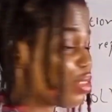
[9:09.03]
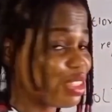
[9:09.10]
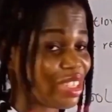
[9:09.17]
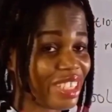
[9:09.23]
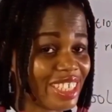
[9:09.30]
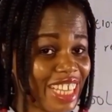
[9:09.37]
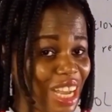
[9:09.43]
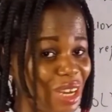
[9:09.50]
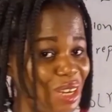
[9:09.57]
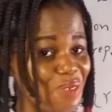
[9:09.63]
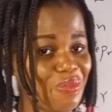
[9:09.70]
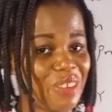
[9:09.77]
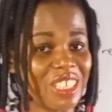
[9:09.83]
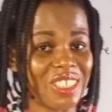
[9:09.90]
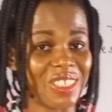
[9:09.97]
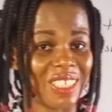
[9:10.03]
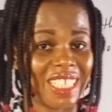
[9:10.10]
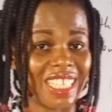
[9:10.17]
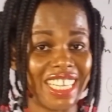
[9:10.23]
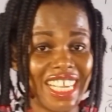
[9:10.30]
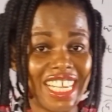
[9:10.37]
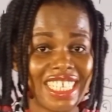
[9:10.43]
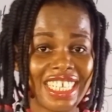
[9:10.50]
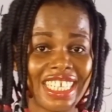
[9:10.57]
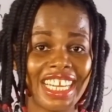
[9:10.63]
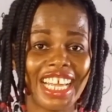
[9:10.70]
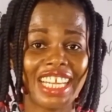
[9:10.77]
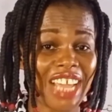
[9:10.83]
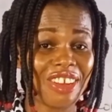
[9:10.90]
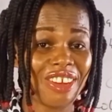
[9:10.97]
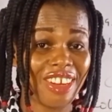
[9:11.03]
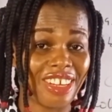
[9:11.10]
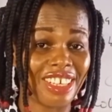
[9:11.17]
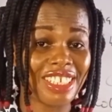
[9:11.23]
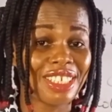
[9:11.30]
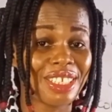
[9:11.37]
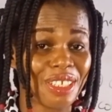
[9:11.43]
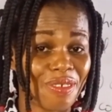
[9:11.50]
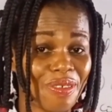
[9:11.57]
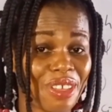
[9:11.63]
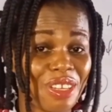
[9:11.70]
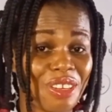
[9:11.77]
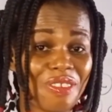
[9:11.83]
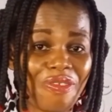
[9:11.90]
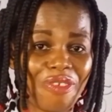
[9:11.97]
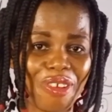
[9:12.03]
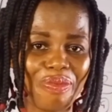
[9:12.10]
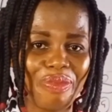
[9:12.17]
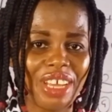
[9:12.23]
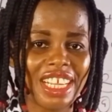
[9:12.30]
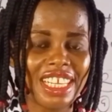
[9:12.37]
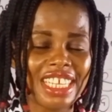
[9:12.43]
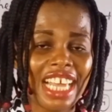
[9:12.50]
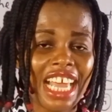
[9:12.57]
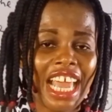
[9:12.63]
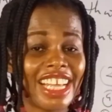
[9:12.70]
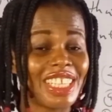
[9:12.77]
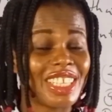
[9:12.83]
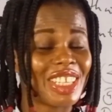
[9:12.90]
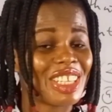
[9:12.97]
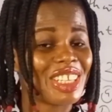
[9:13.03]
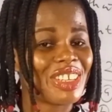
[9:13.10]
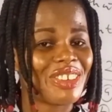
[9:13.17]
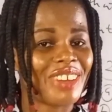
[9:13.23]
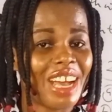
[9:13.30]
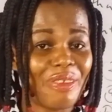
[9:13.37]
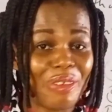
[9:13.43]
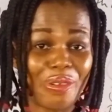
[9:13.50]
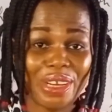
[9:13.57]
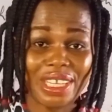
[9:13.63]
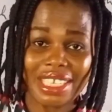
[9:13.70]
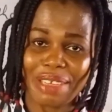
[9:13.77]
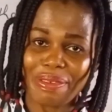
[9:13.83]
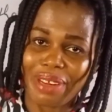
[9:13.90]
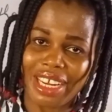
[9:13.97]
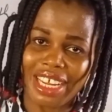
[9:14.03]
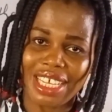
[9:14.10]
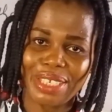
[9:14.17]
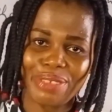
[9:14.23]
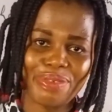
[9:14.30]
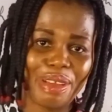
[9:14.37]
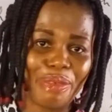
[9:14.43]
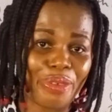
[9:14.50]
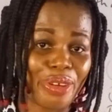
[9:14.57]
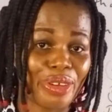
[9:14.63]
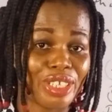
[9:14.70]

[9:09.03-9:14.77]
for today. I hope you enjoyed the lesson and you learned something new from it. In case you didn't know, I have a WhatsApp class where I'm